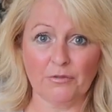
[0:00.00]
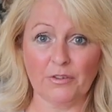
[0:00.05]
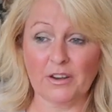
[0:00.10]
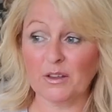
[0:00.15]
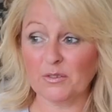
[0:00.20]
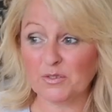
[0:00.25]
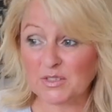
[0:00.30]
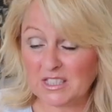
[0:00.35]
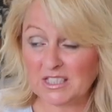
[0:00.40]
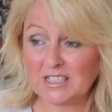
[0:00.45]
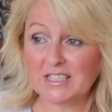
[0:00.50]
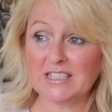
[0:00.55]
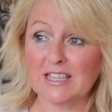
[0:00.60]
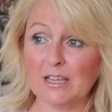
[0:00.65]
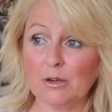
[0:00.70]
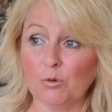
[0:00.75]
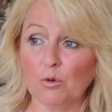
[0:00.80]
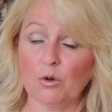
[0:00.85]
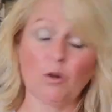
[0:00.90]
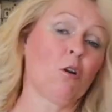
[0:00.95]
And I've
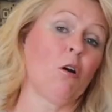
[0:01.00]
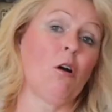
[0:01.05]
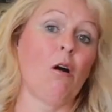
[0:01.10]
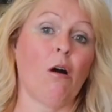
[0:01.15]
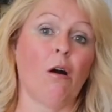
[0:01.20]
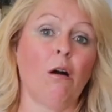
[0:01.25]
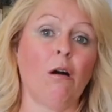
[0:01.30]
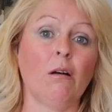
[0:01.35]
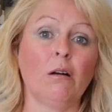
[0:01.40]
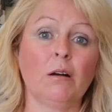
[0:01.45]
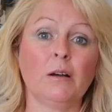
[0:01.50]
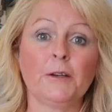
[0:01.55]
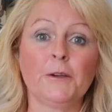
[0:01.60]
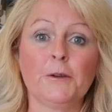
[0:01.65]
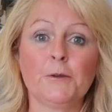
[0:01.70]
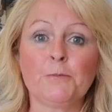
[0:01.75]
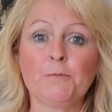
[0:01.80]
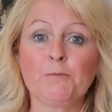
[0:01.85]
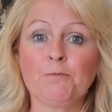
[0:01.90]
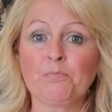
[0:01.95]
still got
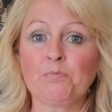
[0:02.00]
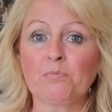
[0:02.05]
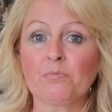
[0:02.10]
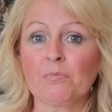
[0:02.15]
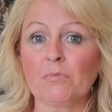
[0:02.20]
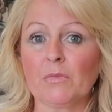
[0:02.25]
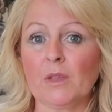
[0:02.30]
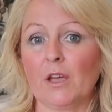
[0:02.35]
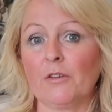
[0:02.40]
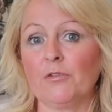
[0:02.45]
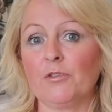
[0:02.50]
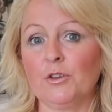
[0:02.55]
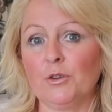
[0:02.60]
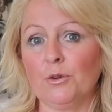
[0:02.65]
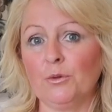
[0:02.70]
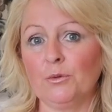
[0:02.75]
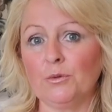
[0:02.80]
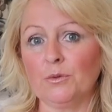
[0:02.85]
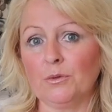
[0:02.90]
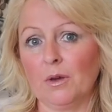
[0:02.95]
a
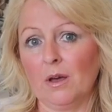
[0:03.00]
few,